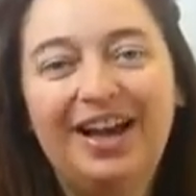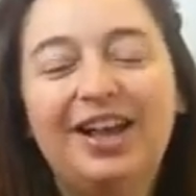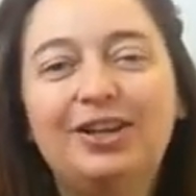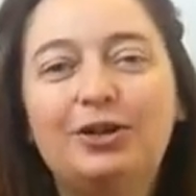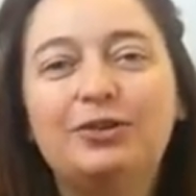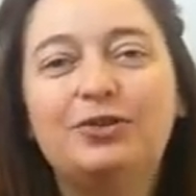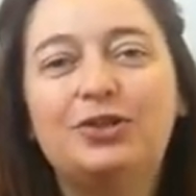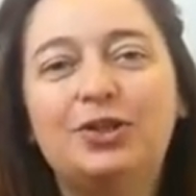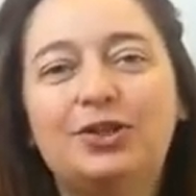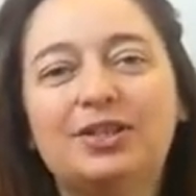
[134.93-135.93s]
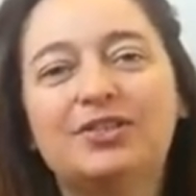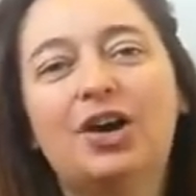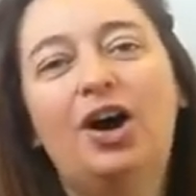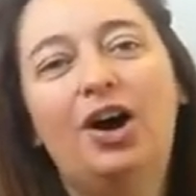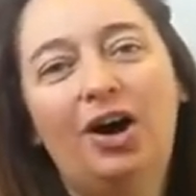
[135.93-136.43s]
A lot of students
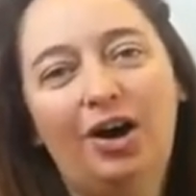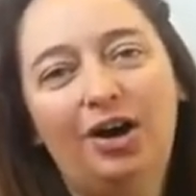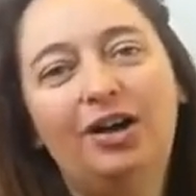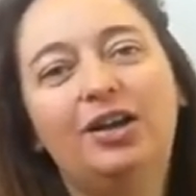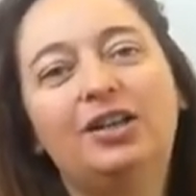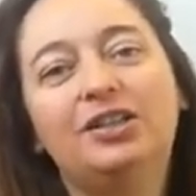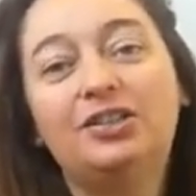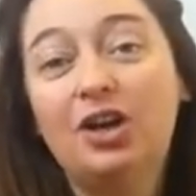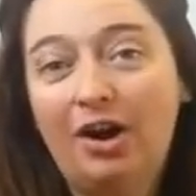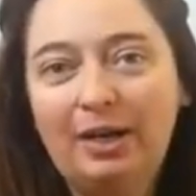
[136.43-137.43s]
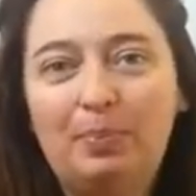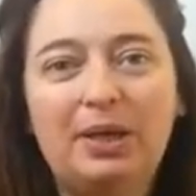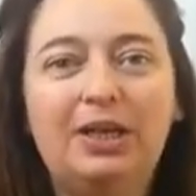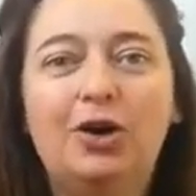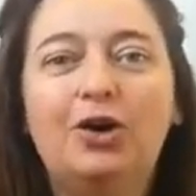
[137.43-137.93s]
are
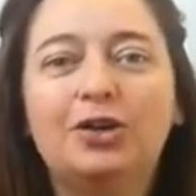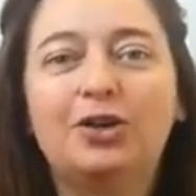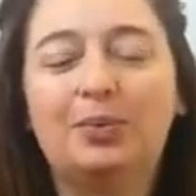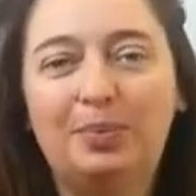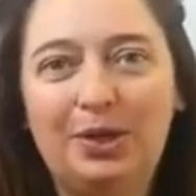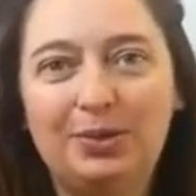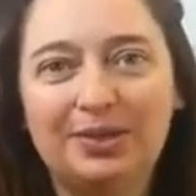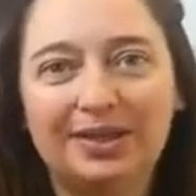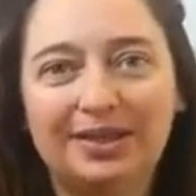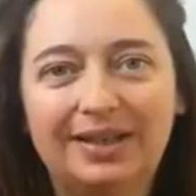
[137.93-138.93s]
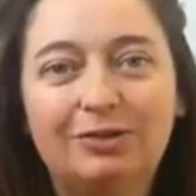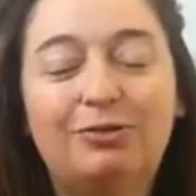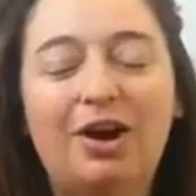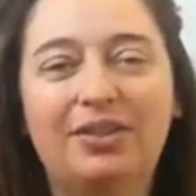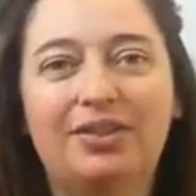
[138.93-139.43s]
typing on a computer
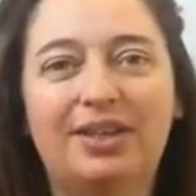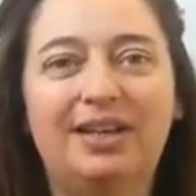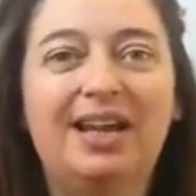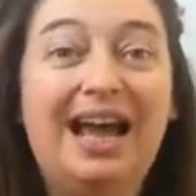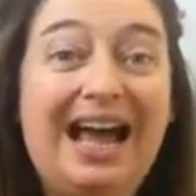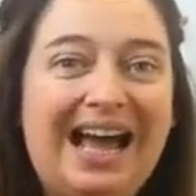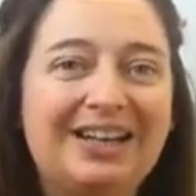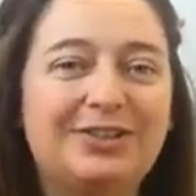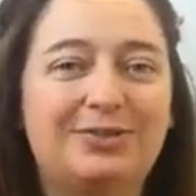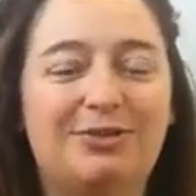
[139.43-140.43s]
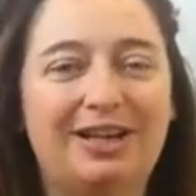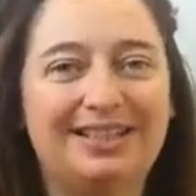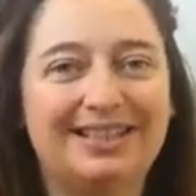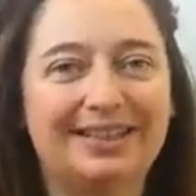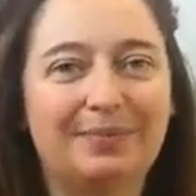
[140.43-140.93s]
rather than
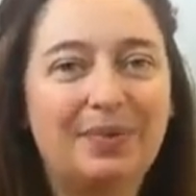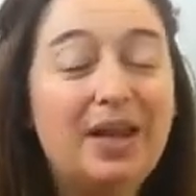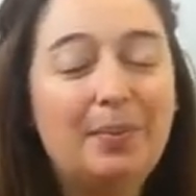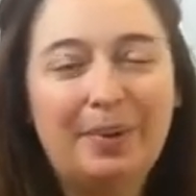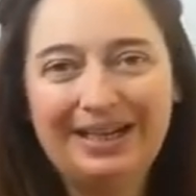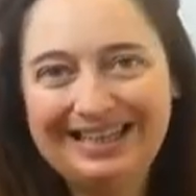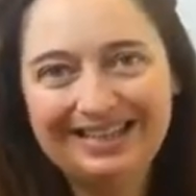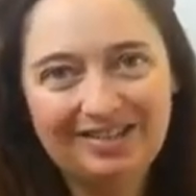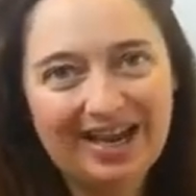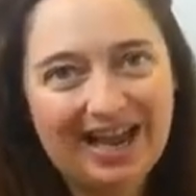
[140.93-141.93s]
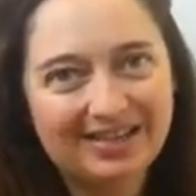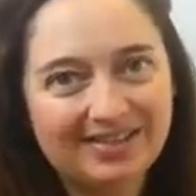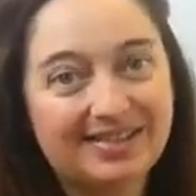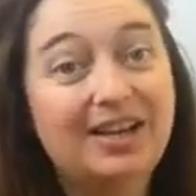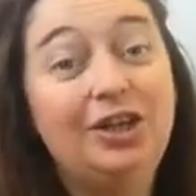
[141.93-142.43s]
handwriting. But in the
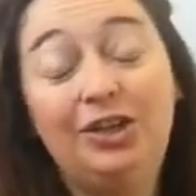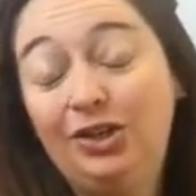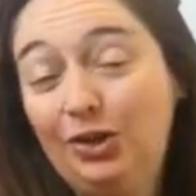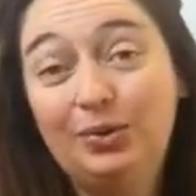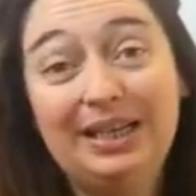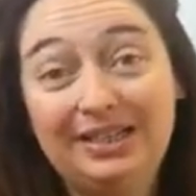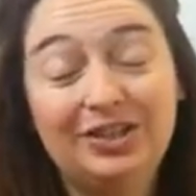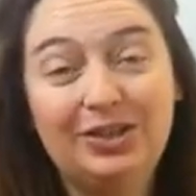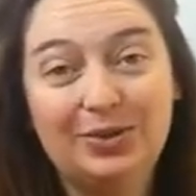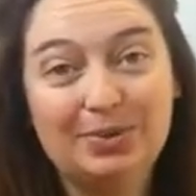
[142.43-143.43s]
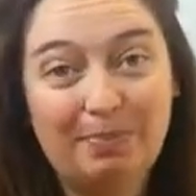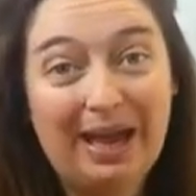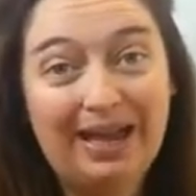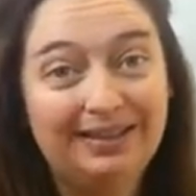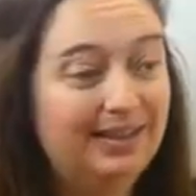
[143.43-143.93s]
test, you need to use a
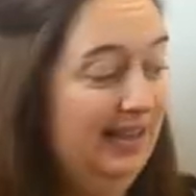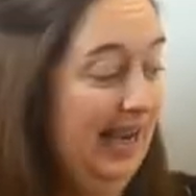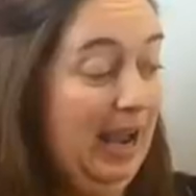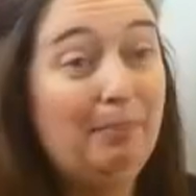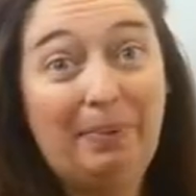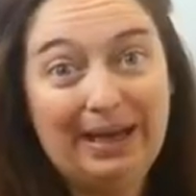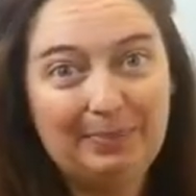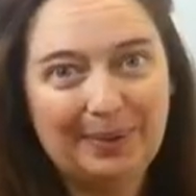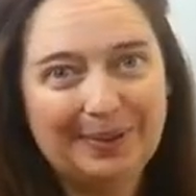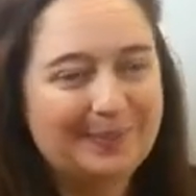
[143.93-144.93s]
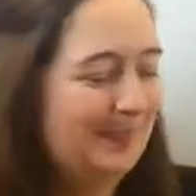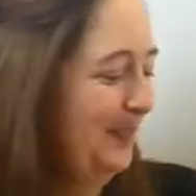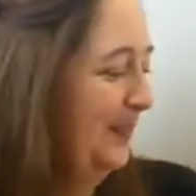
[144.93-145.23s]
pen and paper.